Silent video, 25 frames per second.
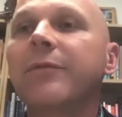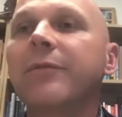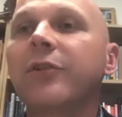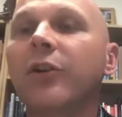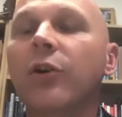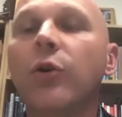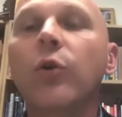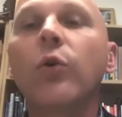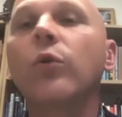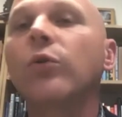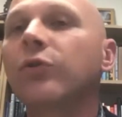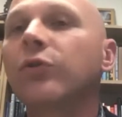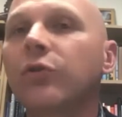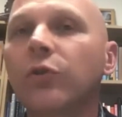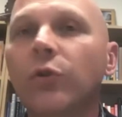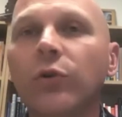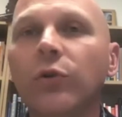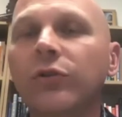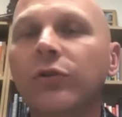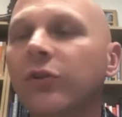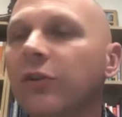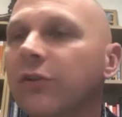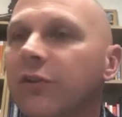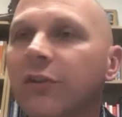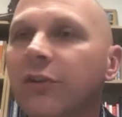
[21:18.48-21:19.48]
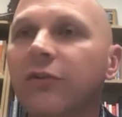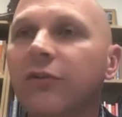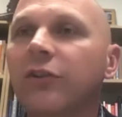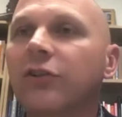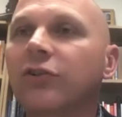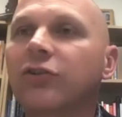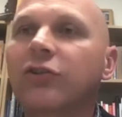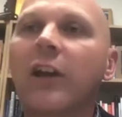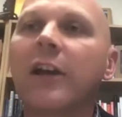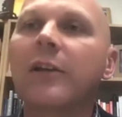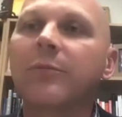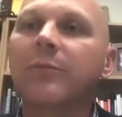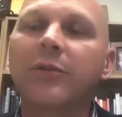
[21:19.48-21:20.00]
So all sorts of
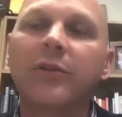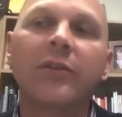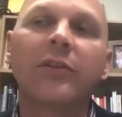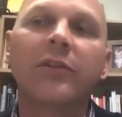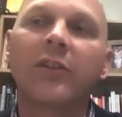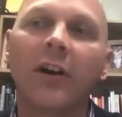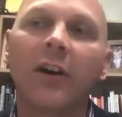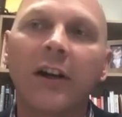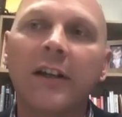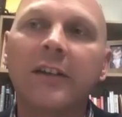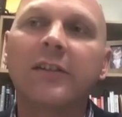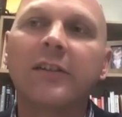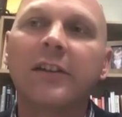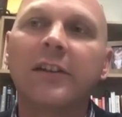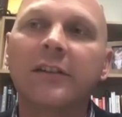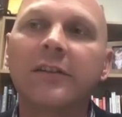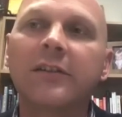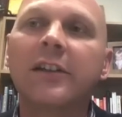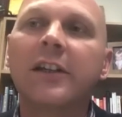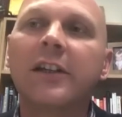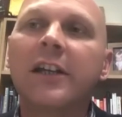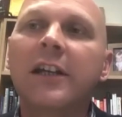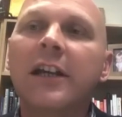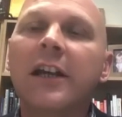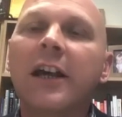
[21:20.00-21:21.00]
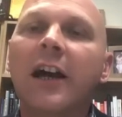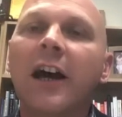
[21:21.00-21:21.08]
different shapes and sizes.